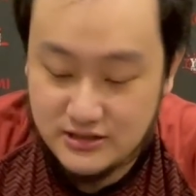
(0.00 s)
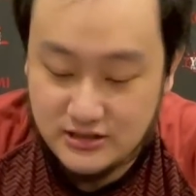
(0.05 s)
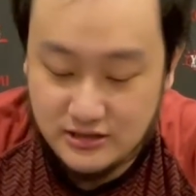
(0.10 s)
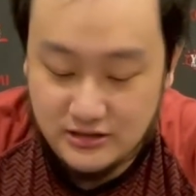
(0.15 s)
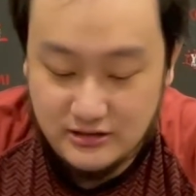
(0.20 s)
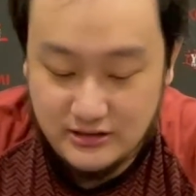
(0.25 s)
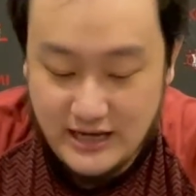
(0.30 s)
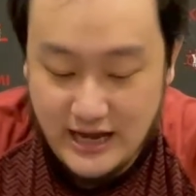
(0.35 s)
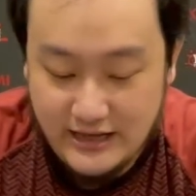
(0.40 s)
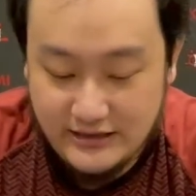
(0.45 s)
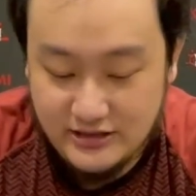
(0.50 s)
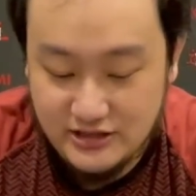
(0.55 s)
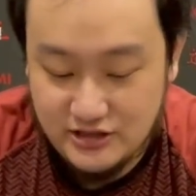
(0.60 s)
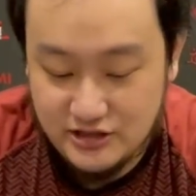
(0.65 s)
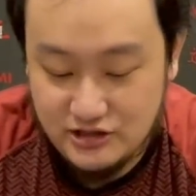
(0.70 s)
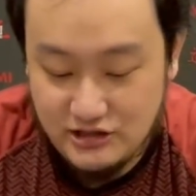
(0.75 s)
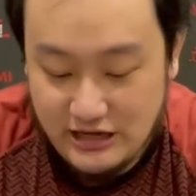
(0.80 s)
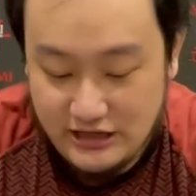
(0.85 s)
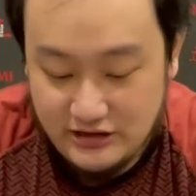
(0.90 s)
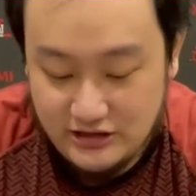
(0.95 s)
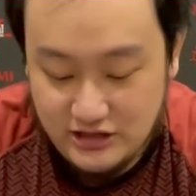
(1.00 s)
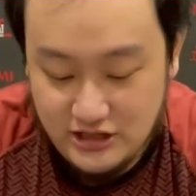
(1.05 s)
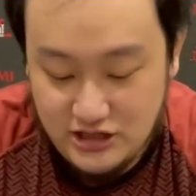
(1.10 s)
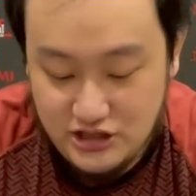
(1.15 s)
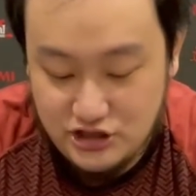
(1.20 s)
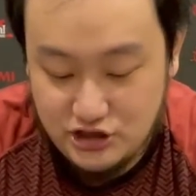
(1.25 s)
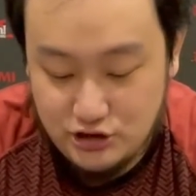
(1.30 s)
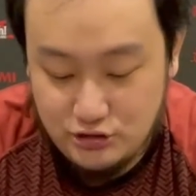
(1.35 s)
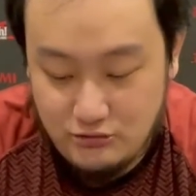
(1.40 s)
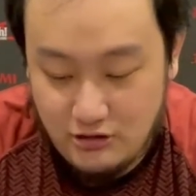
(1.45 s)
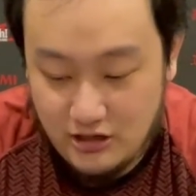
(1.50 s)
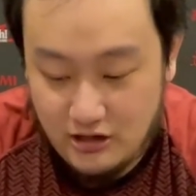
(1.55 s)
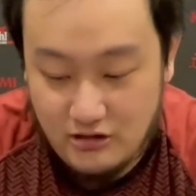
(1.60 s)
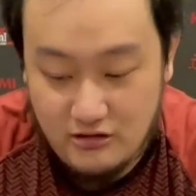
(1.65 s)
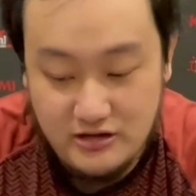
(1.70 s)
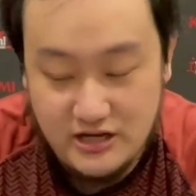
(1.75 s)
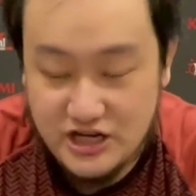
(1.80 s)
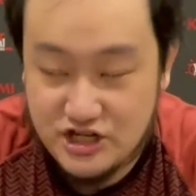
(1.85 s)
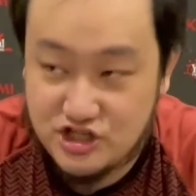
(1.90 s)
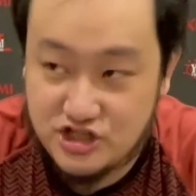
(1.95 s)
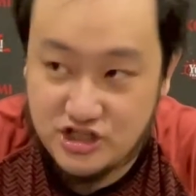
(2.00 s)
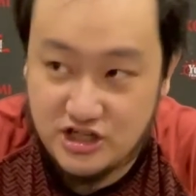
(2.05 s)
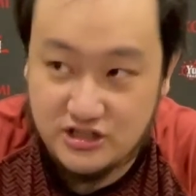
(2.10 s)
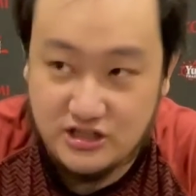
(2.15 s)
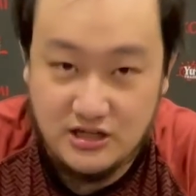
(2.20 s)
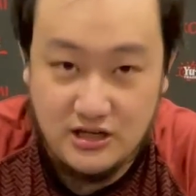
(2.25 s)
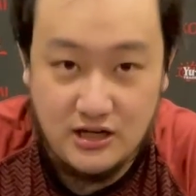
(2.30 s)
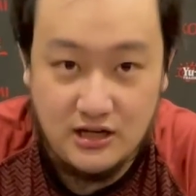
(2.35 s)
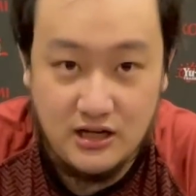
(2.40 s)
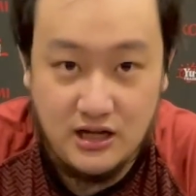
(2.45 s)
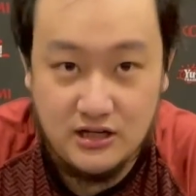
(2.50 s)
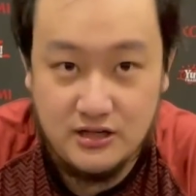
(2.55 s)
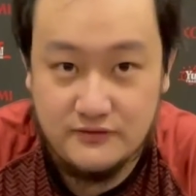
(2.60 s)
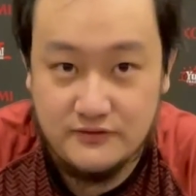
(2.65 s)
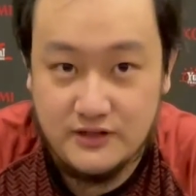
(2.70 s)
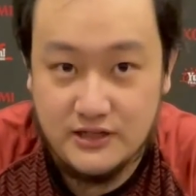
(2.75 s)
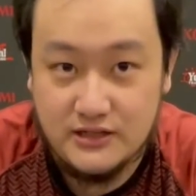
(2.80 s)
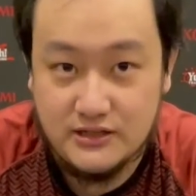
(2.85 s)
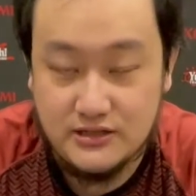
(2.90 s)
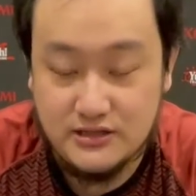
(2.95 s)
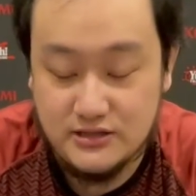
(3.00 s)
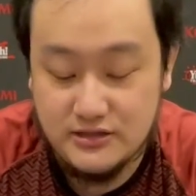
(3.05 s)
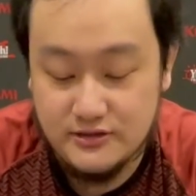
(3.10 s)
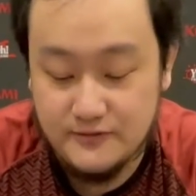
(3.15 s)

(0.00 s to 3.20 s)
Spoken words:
So yeah, these 2 alone can shut down a lot of decks.